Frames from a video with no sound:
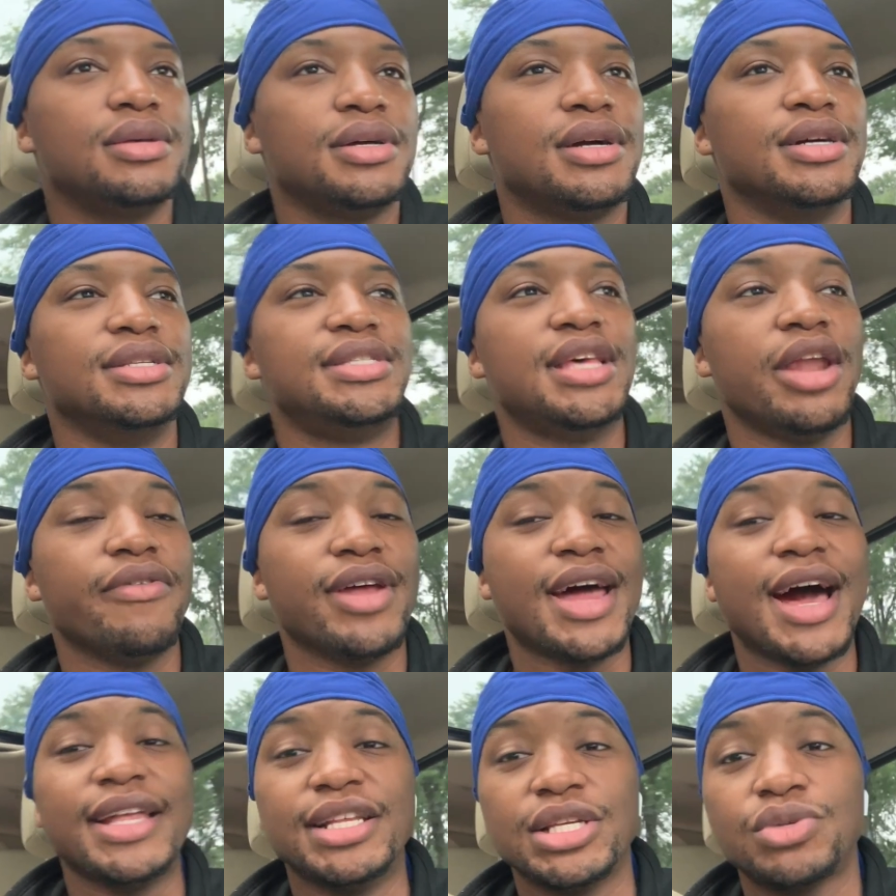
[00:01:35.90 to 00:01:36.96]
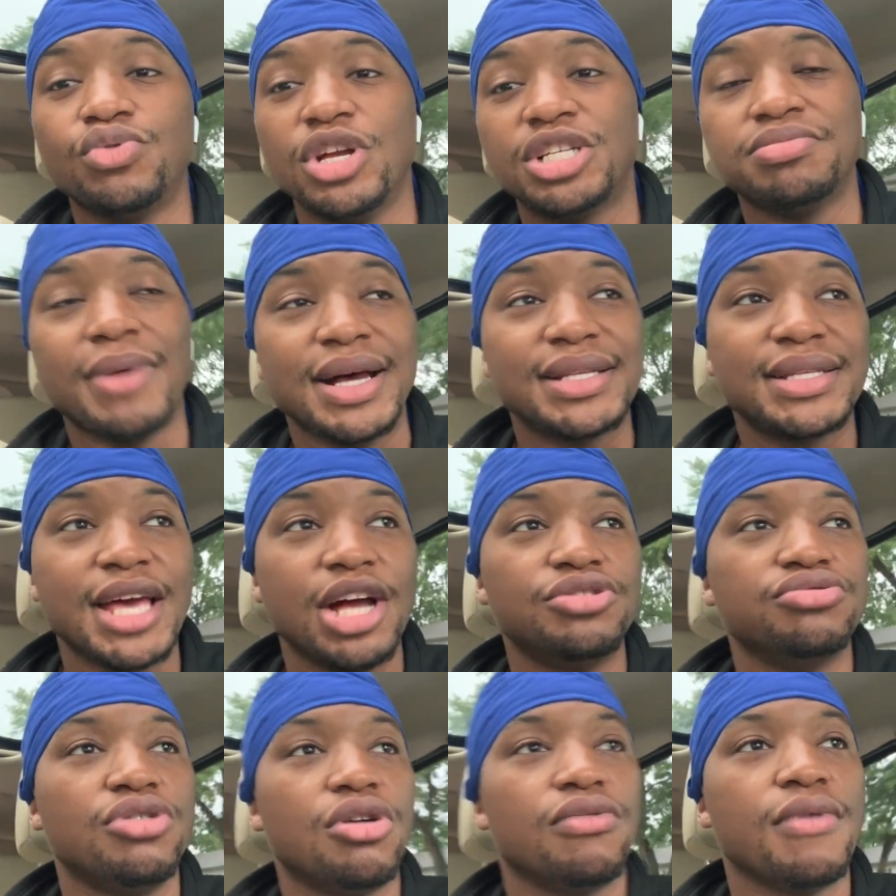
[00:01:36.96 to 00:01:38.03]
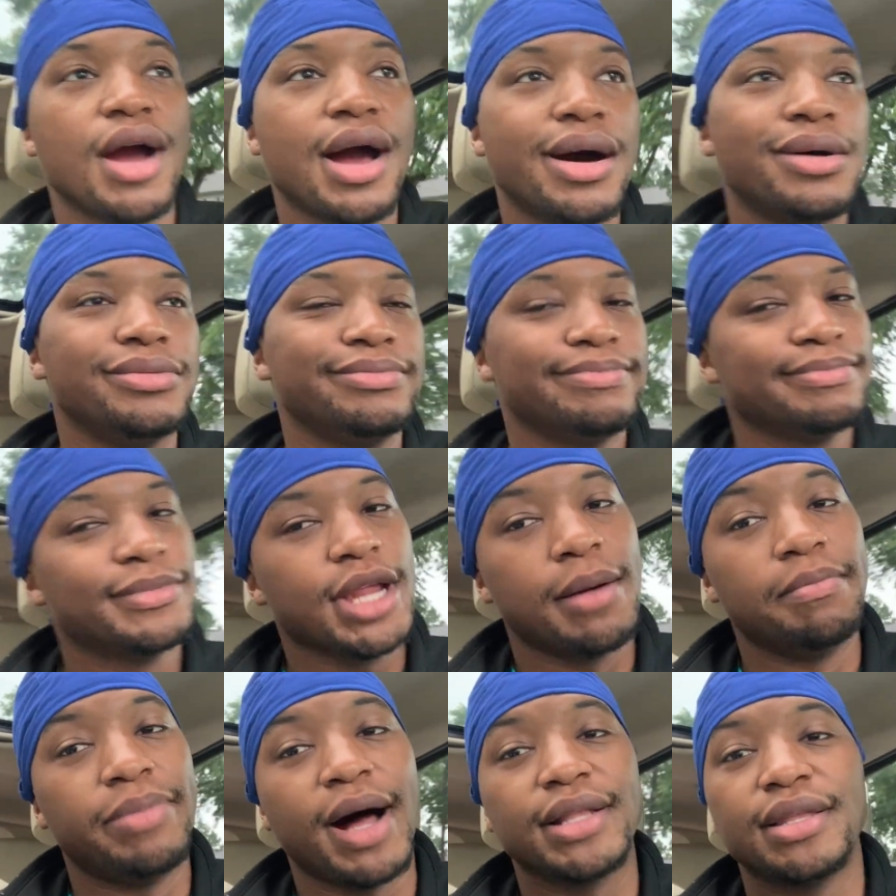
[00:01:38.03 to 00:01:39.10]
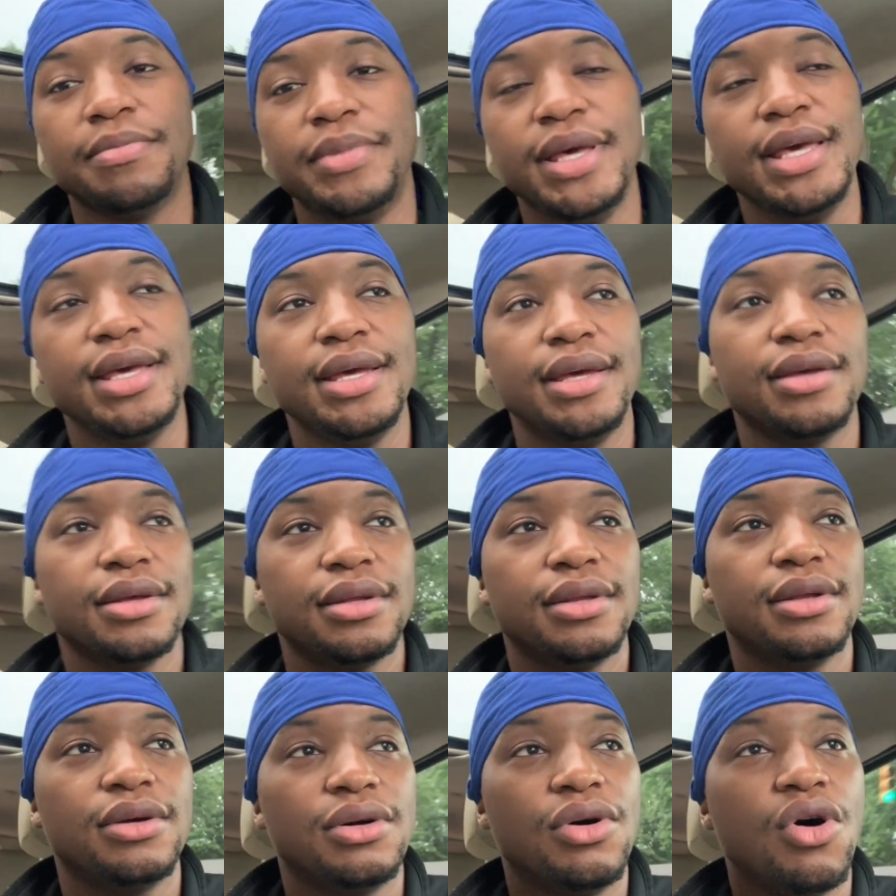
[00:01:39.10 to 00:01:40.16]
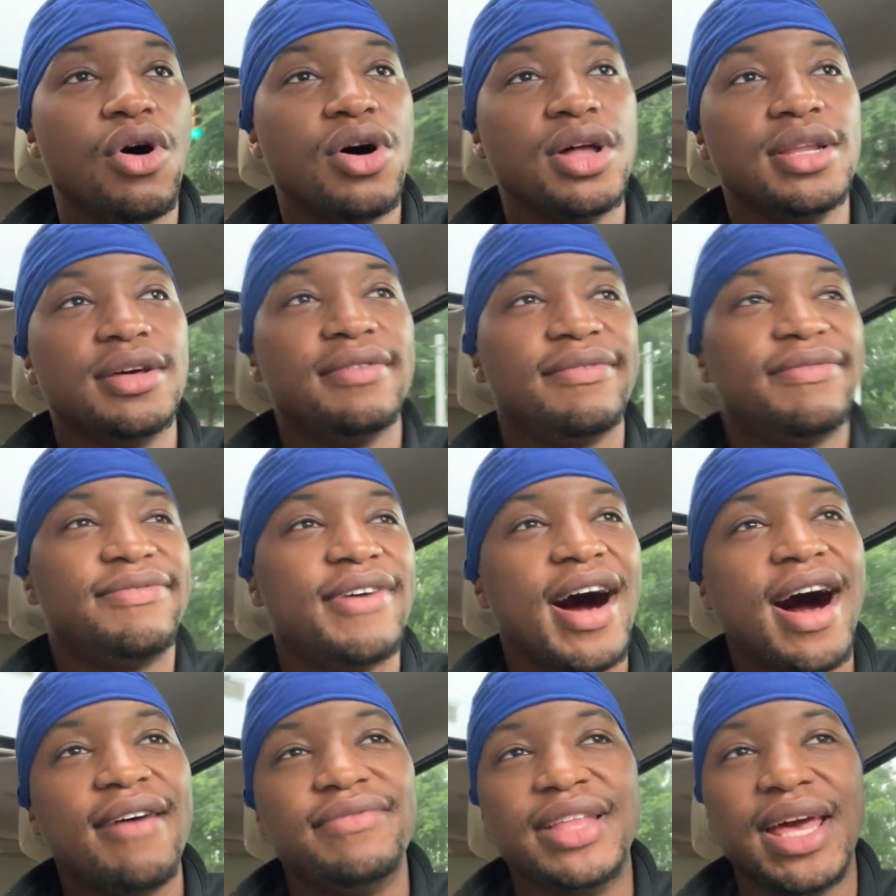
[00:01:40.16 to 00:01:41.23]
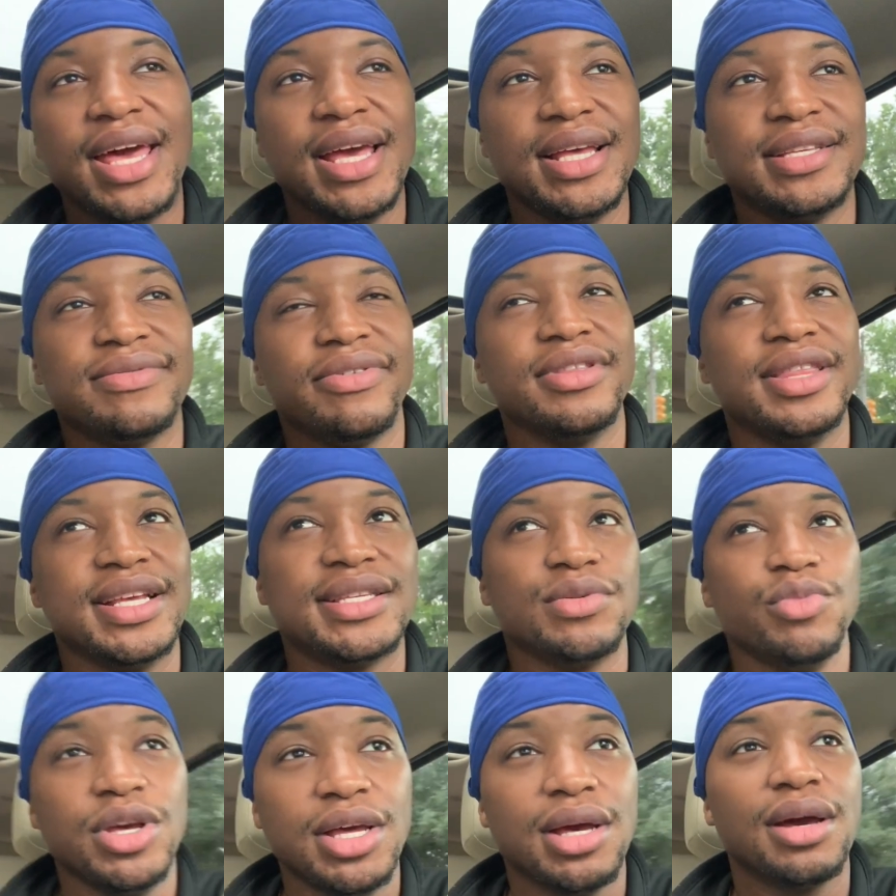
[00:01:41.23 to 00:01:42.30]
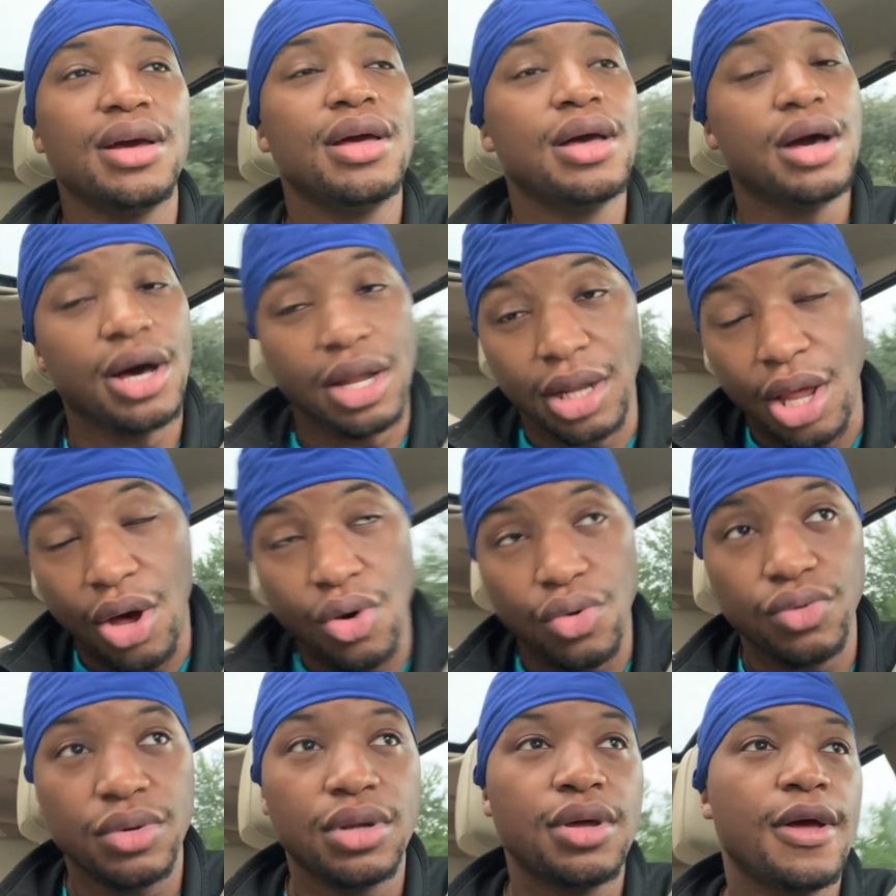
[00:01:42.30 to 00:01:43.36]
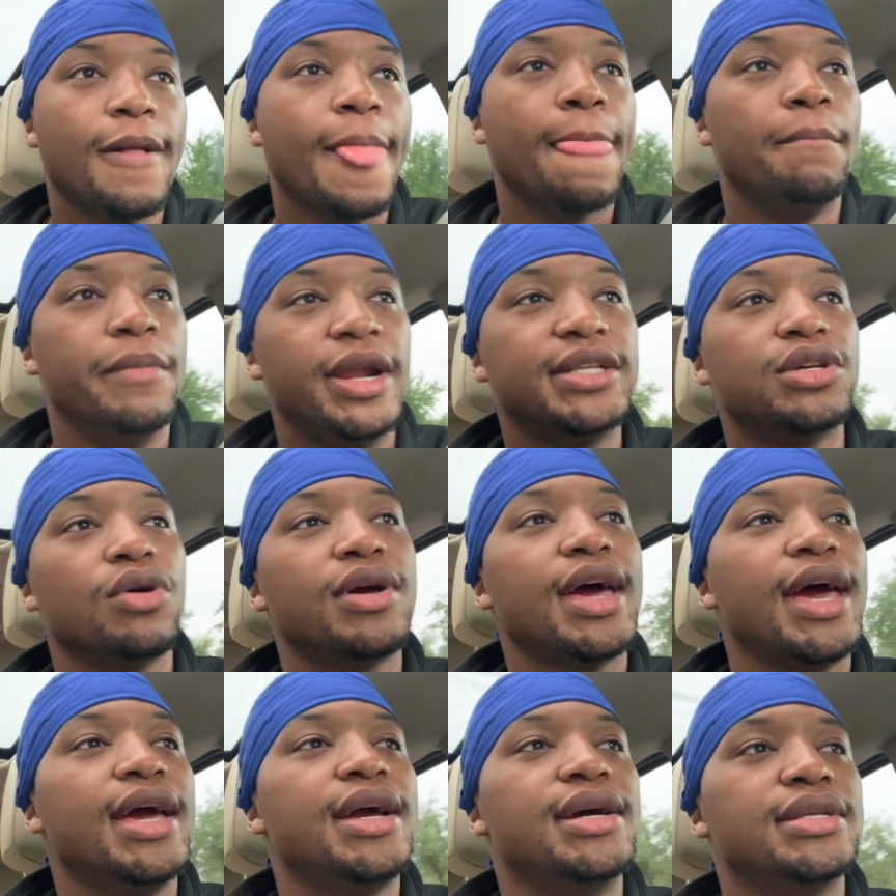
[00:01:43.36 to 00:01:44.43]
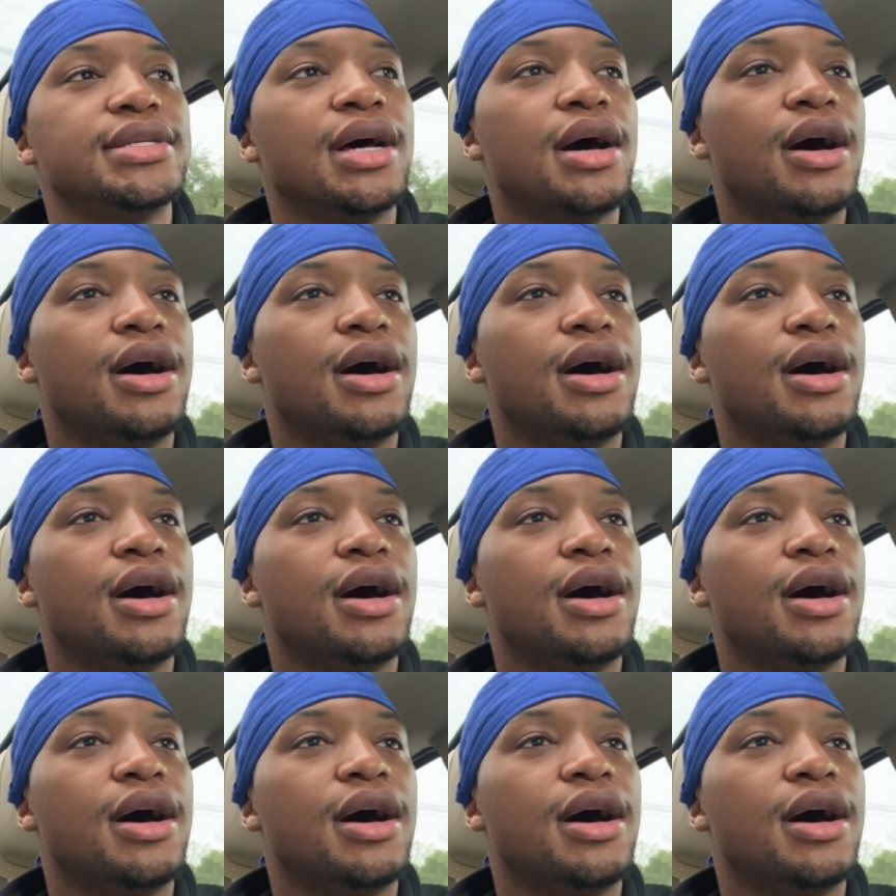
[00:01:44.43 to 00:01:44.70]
considering I had to switch my schedule around, I'm about to be on 5 days for this week alone. But it's okay, because